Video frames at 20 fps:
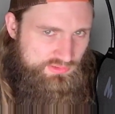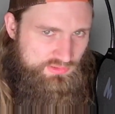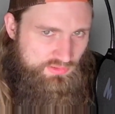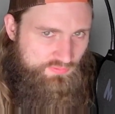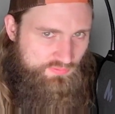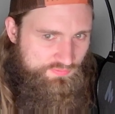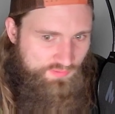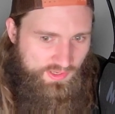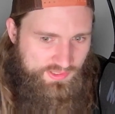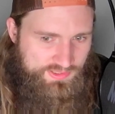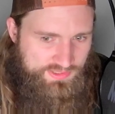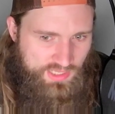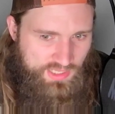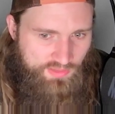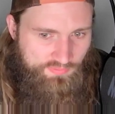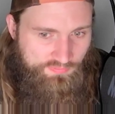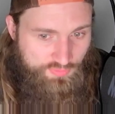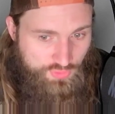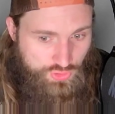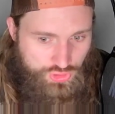fight time
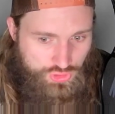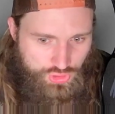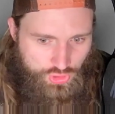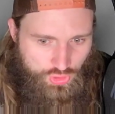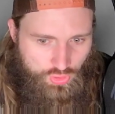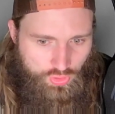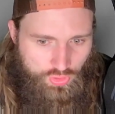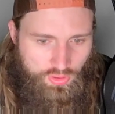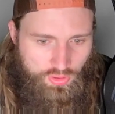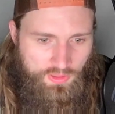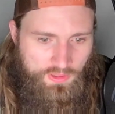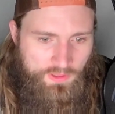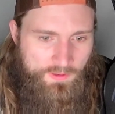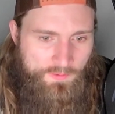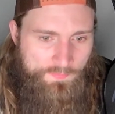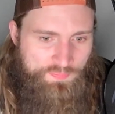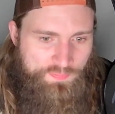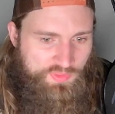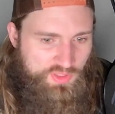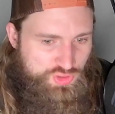for sure.
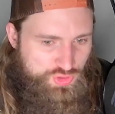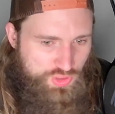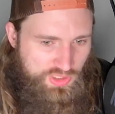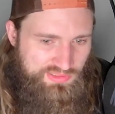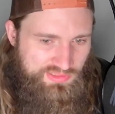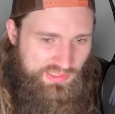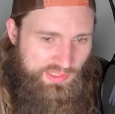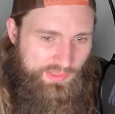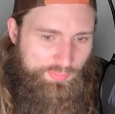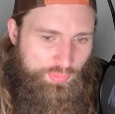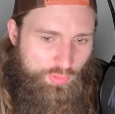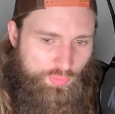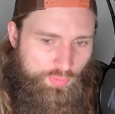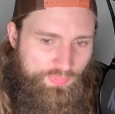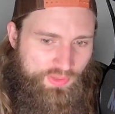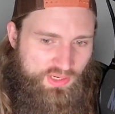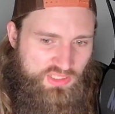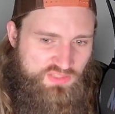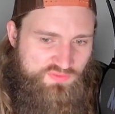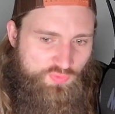Strikes landed per
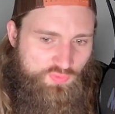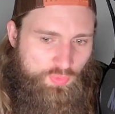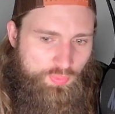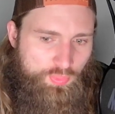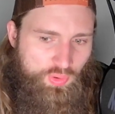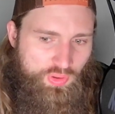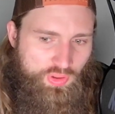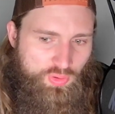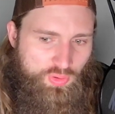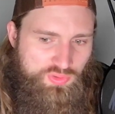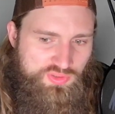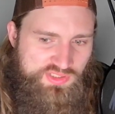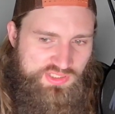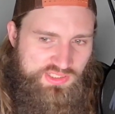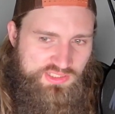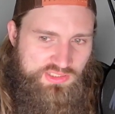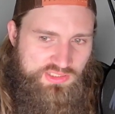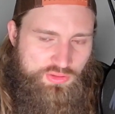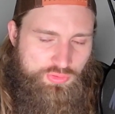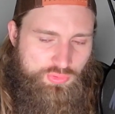minute is 4.06
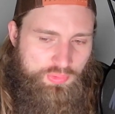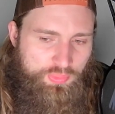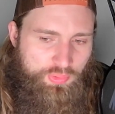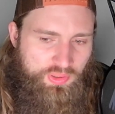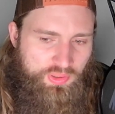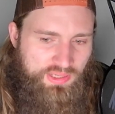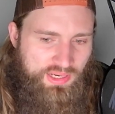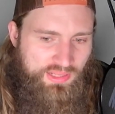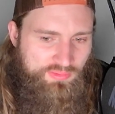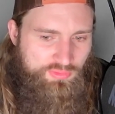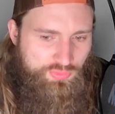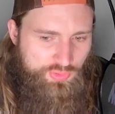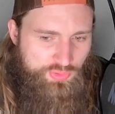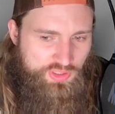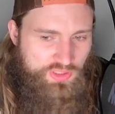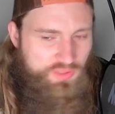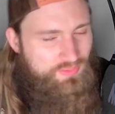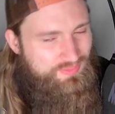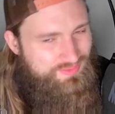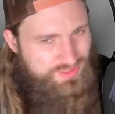to
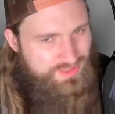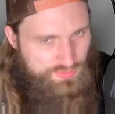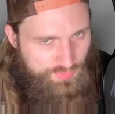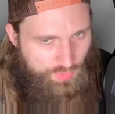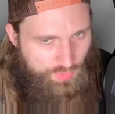3.93. Small